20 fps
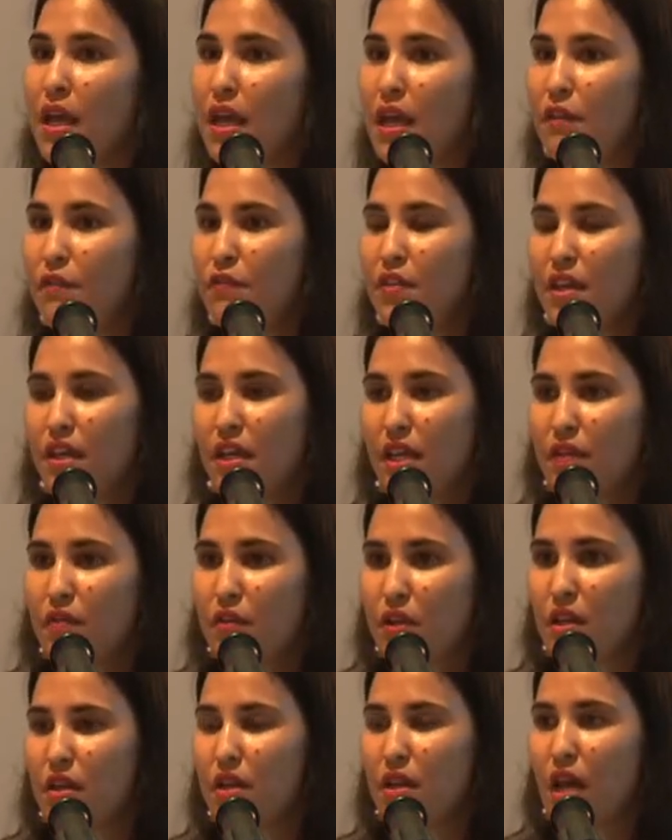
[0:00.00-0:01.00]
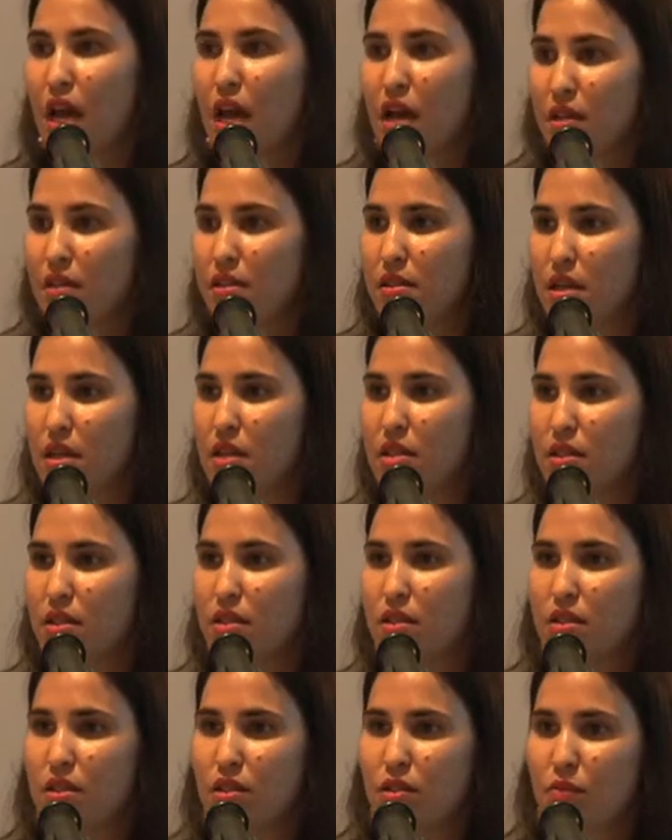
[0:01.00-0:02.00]
if they're given
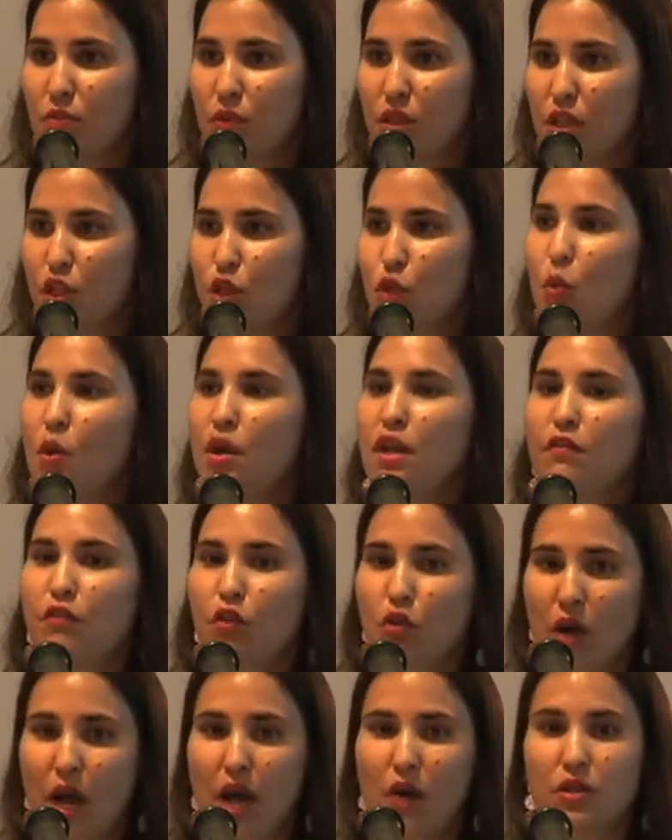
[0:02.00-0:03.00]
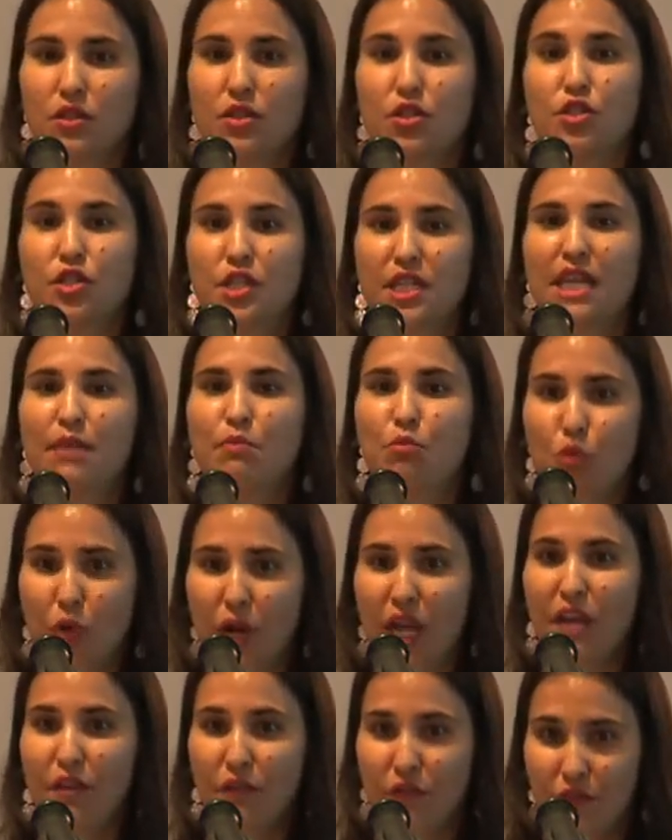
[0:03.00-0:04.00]
access within 24 hours to
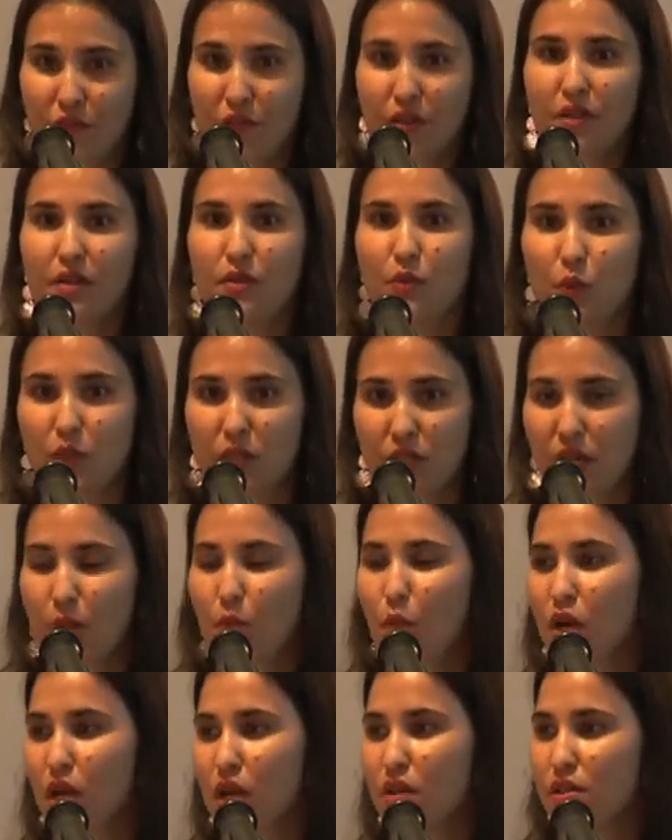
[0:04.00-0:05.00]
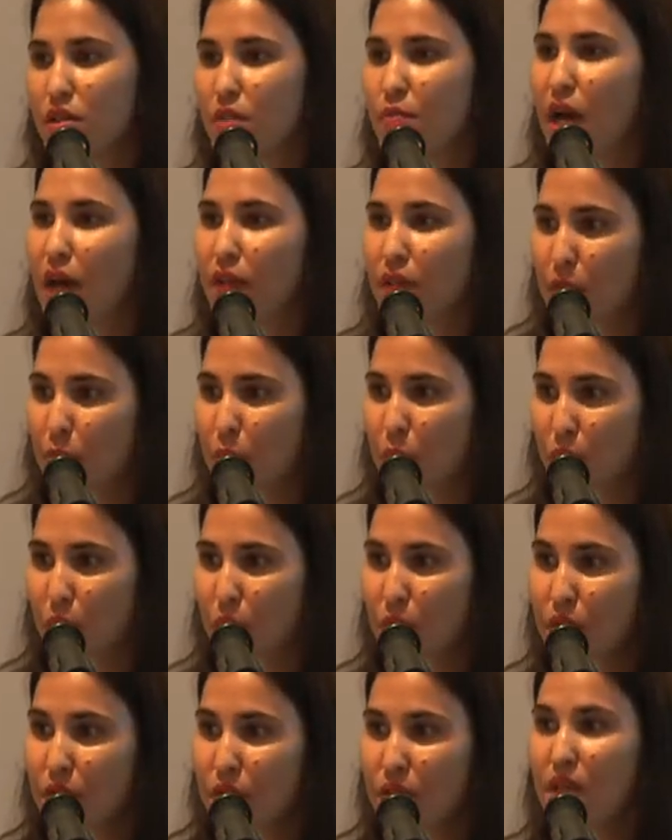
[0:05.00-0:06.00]
debrief with someone else about their
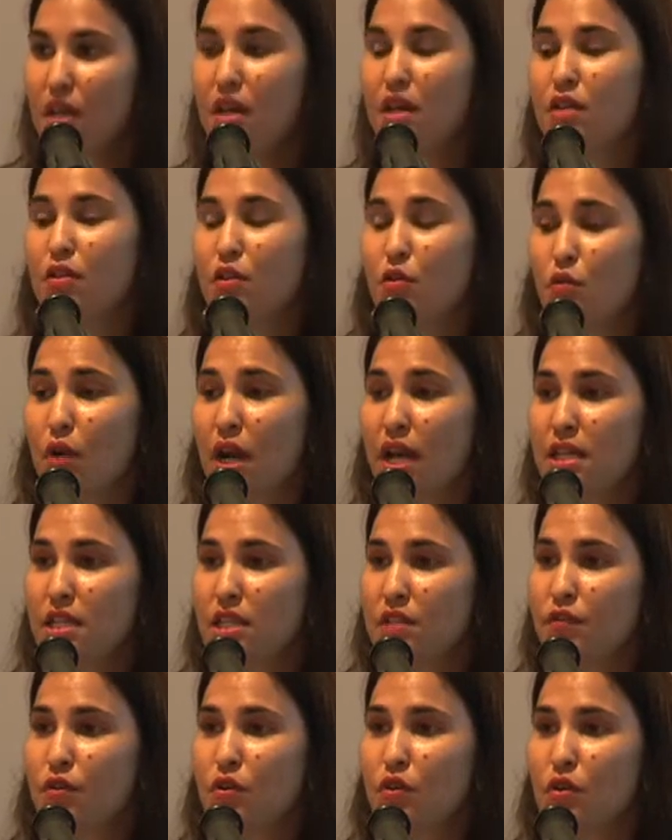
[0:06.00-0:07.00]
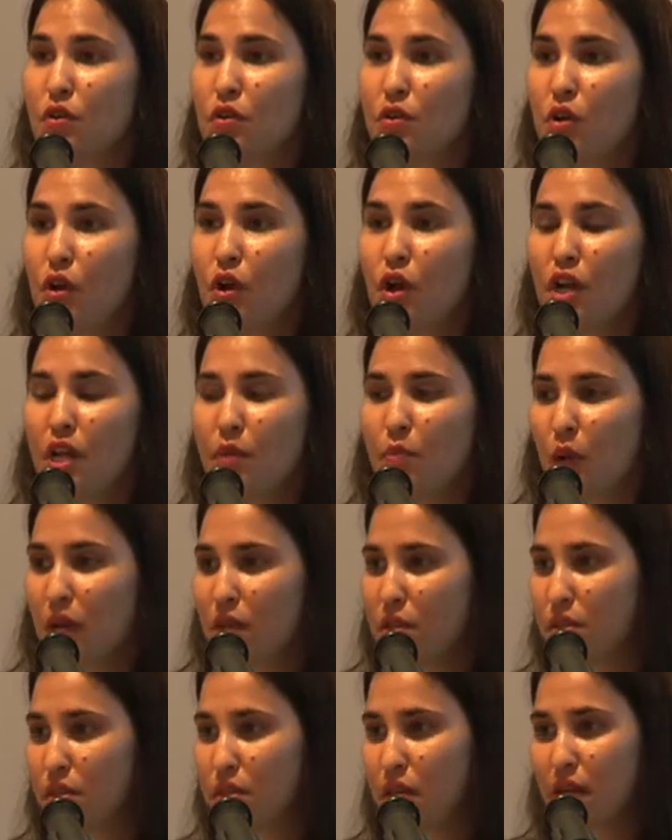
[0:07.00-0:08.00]
birth, the rates for not only
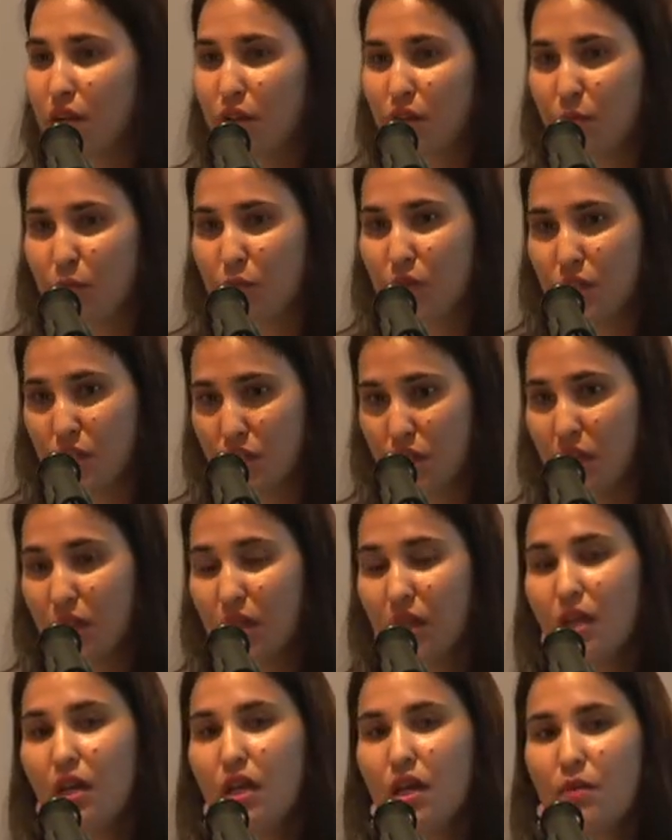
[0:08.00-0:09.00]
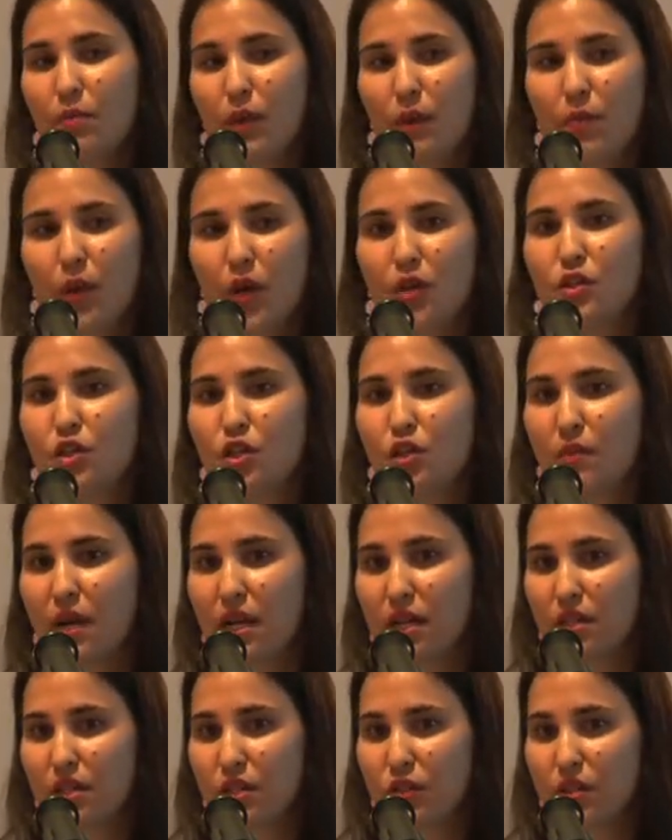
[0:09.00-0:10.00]
postnatal depression, but
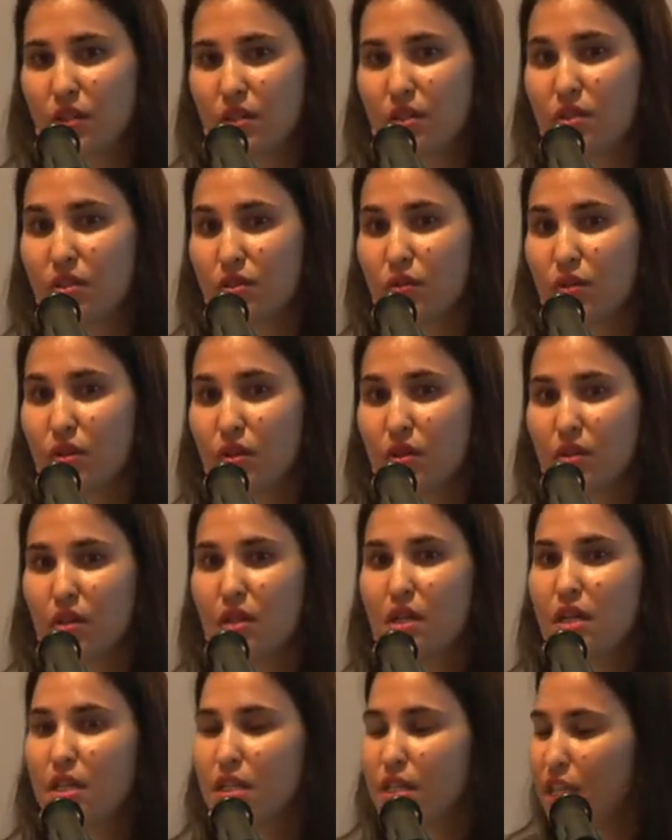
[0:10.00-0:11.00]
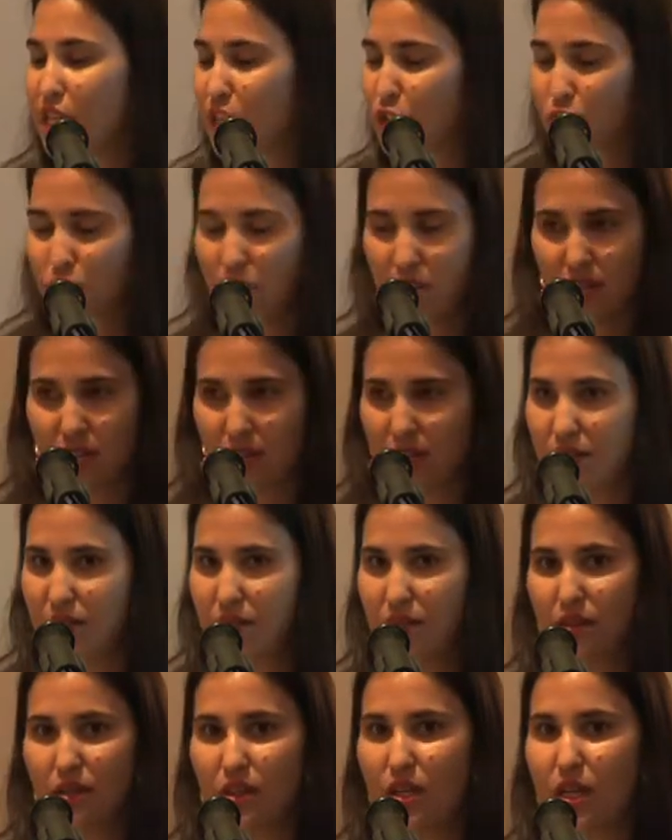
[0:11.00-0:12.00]
post-traumatic stress disorder
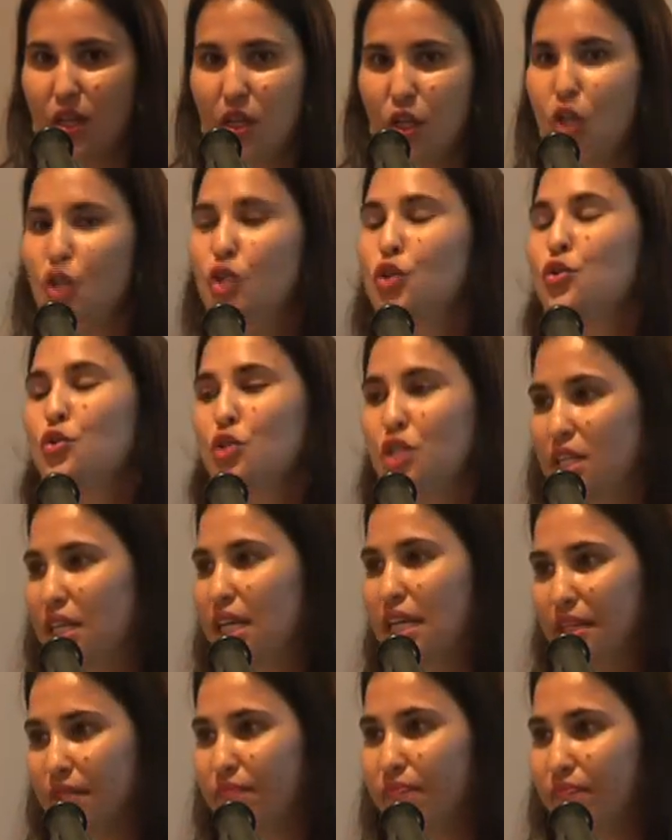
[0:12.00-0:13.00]
decrease hugely.